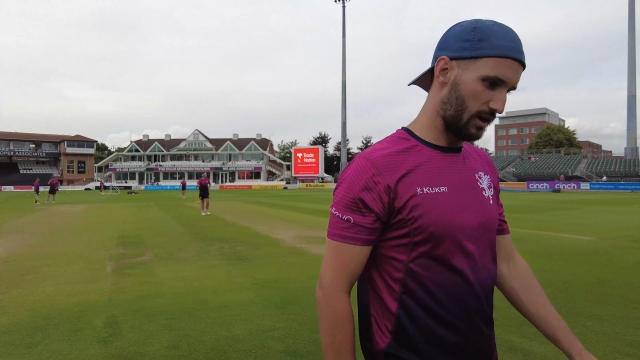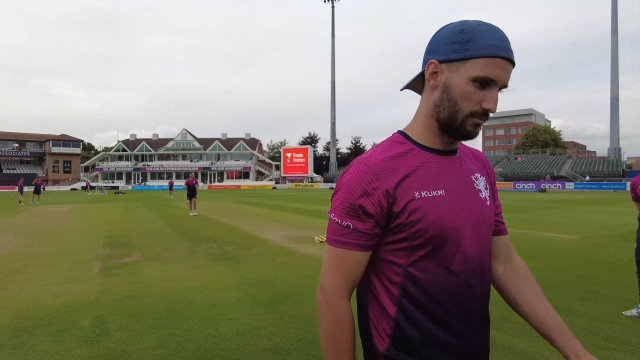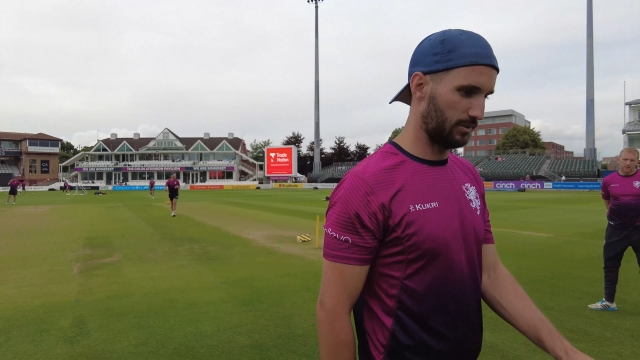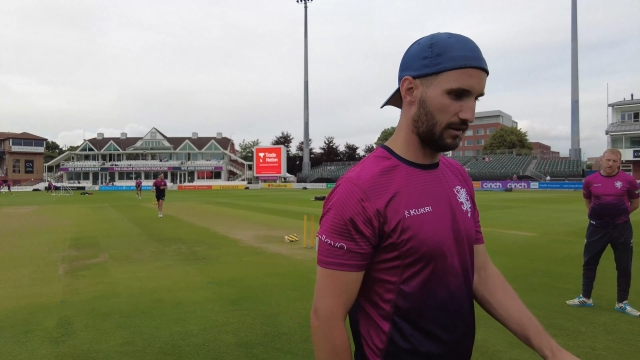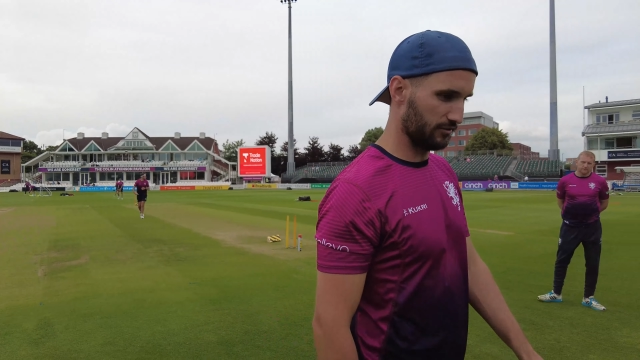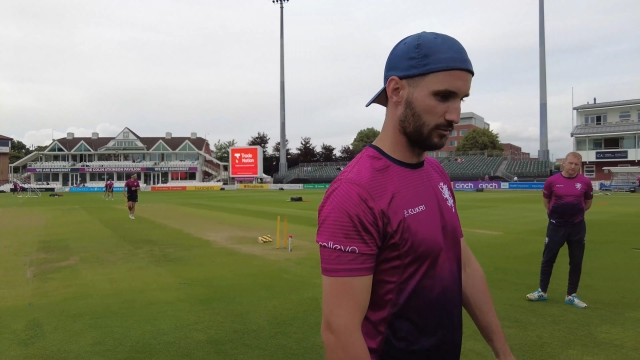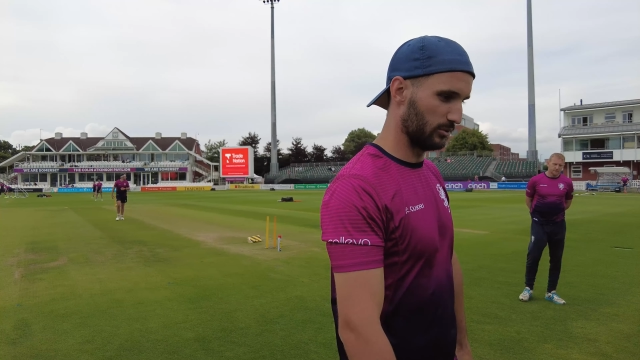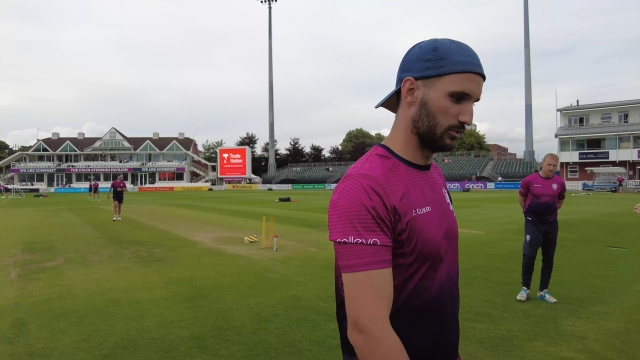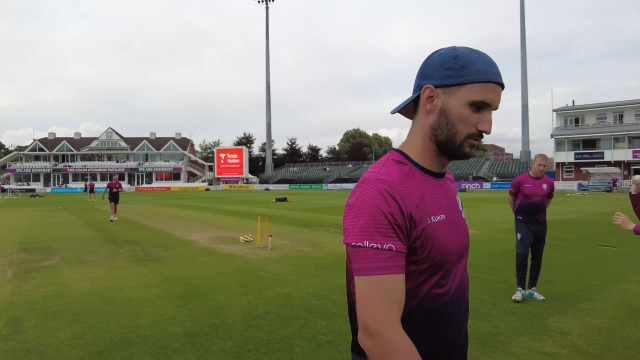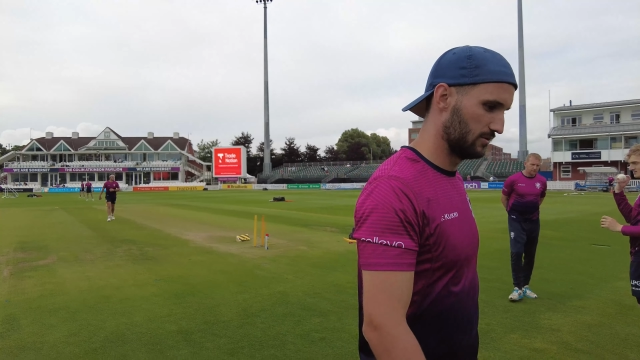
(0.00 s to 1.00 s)
up, play
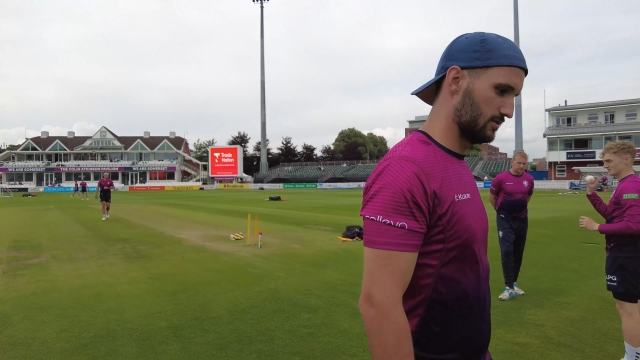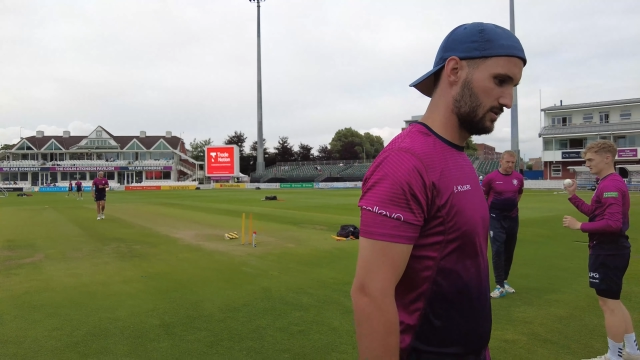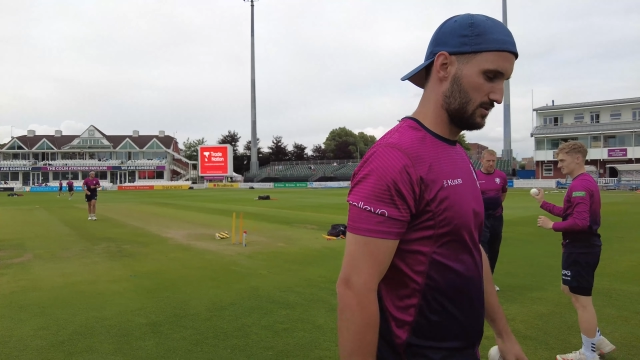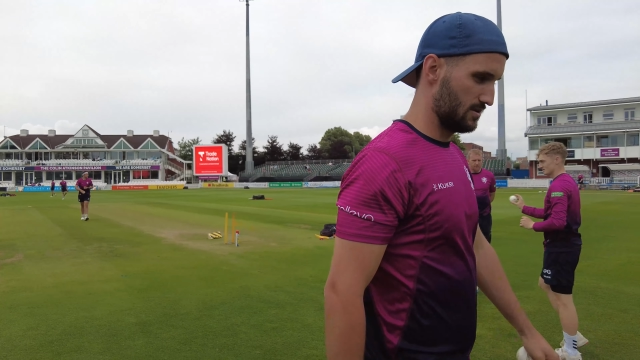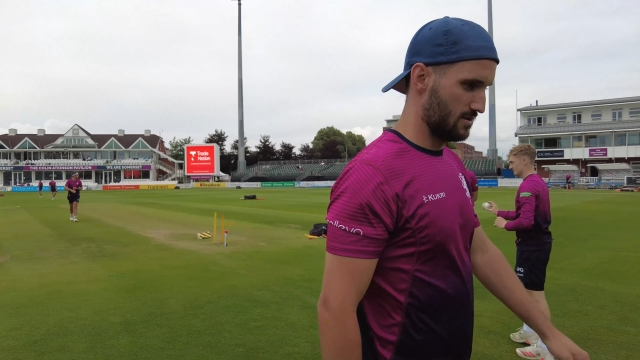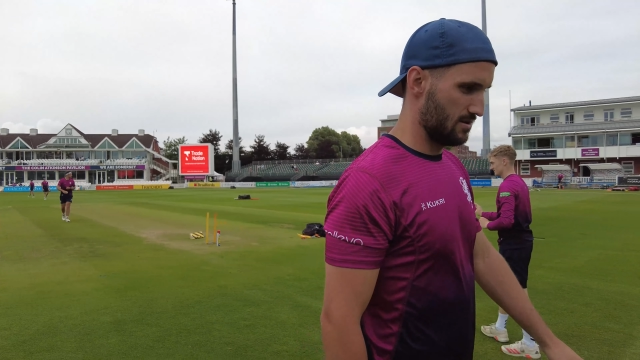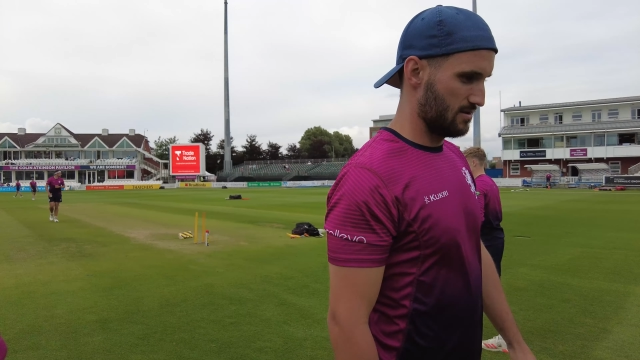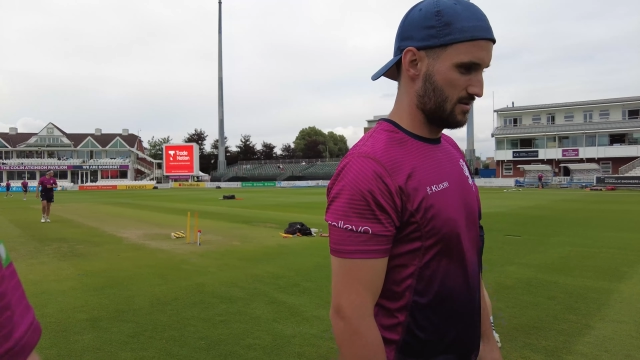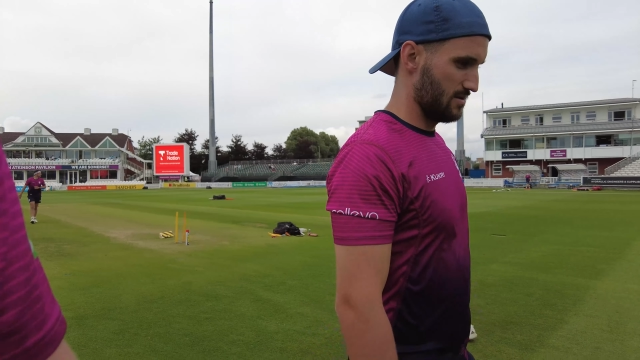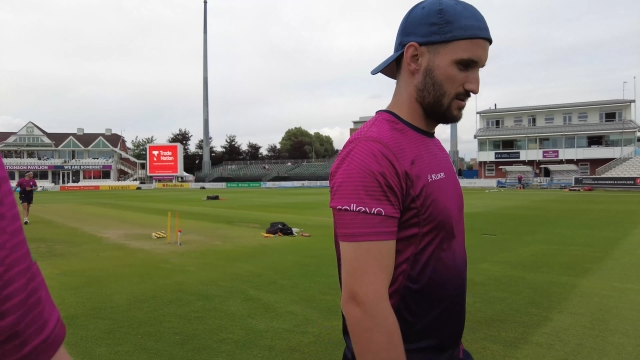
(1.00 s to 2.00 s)
football.
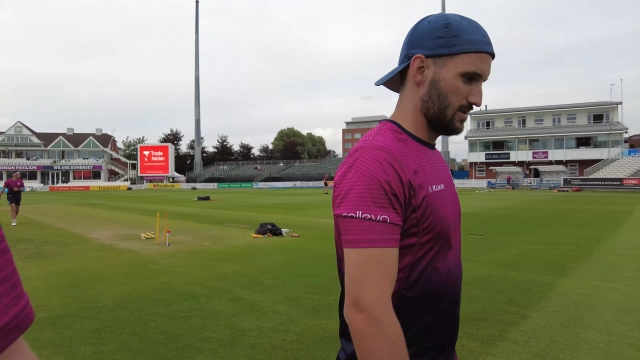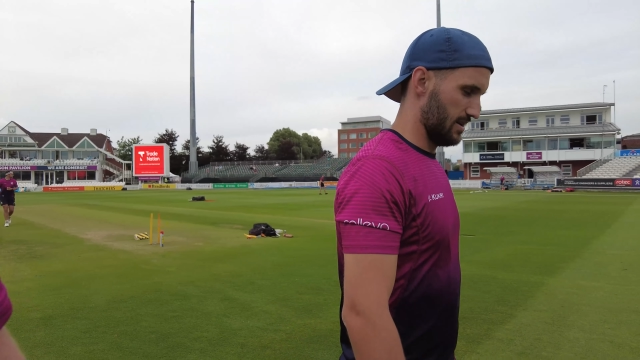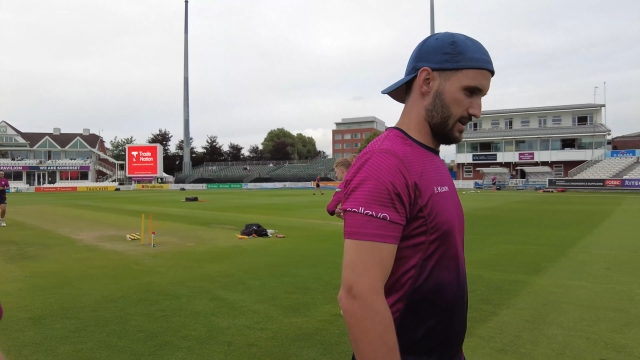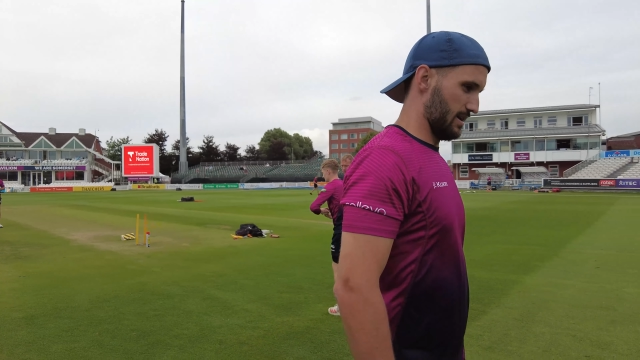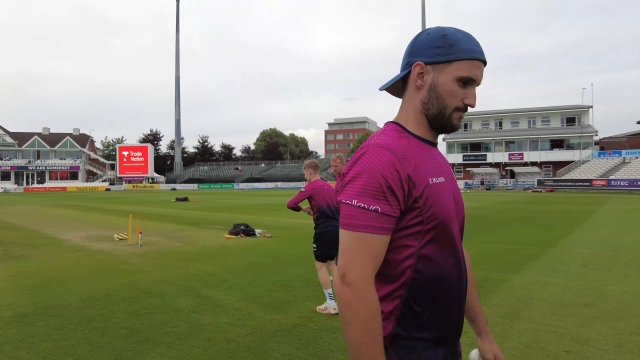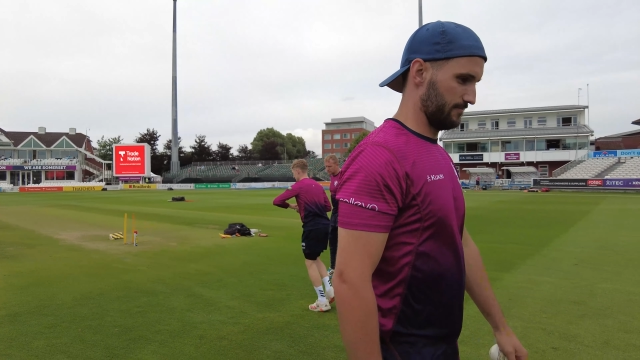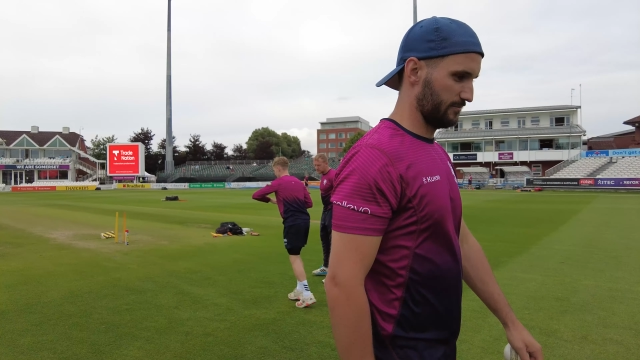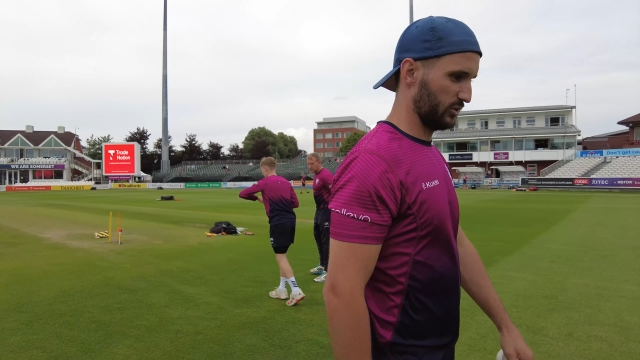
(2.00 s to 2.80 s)
Um,